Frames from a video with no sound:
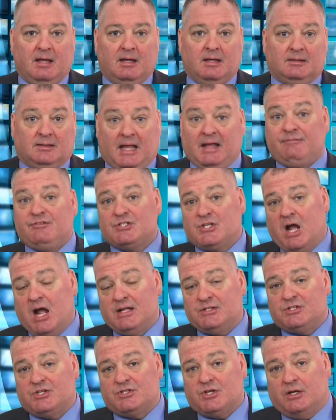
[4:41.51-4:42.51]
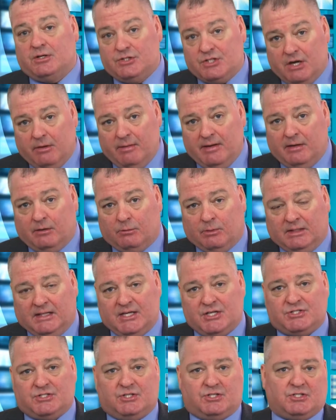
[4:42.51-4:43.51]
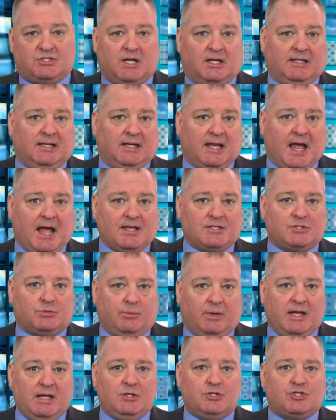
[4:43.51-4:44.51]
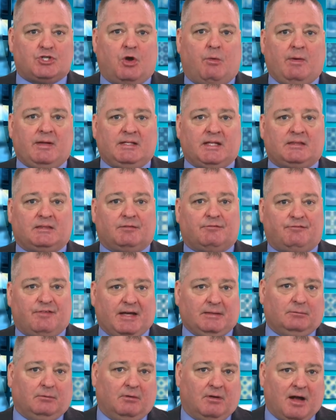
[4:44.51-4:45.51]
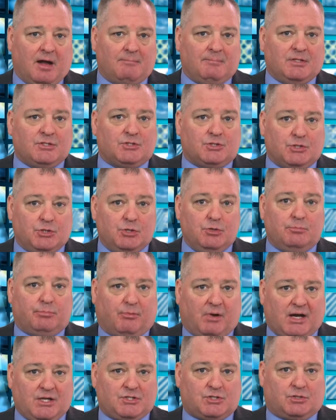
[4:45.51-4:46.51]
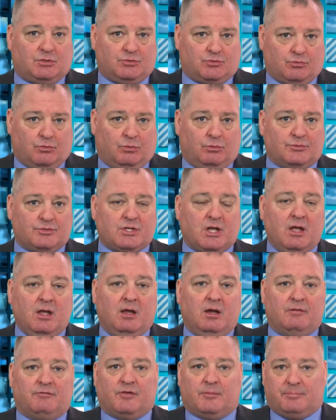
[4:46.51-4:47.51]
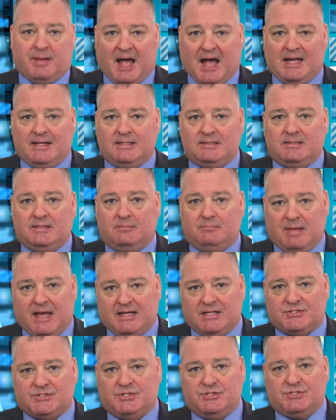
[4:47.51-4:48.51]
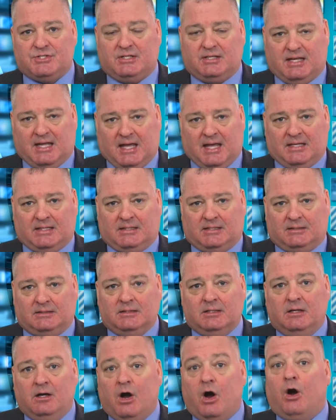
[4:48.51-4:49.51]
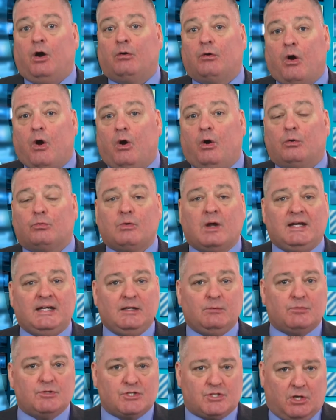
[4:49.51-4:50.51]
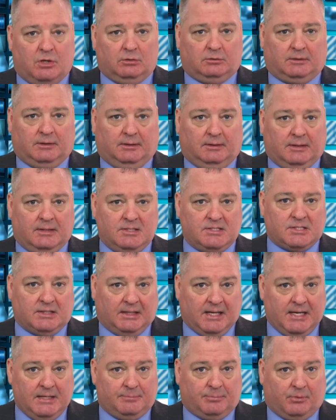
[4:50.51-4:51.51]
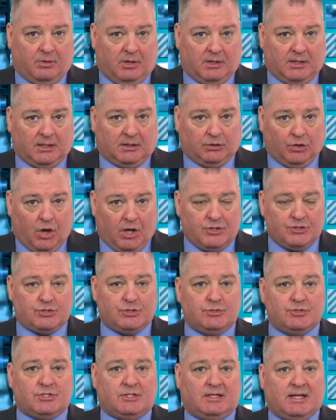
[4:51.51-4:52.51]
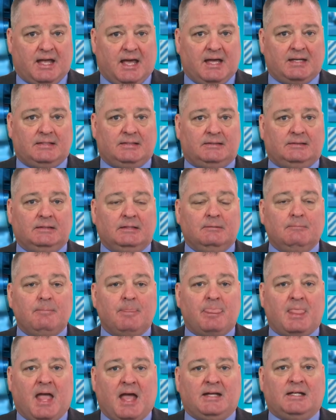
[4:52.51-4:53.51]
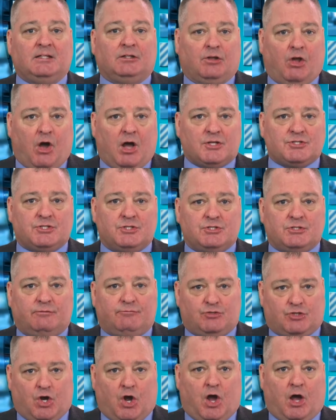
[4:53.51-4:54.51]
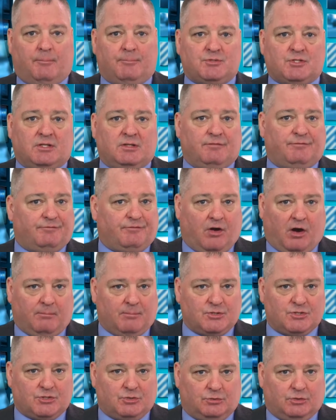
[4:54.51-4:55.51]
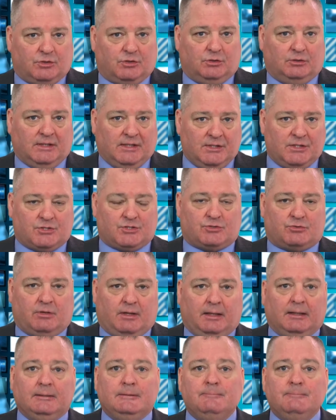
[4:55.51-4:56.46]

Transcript: Life Sciences Ontario released a study last week showing that the federal government's new price controls for patented medicines in Canada are already resulting in delayed product launches in Canada and in losses of jobs in the pharmaceutical industry.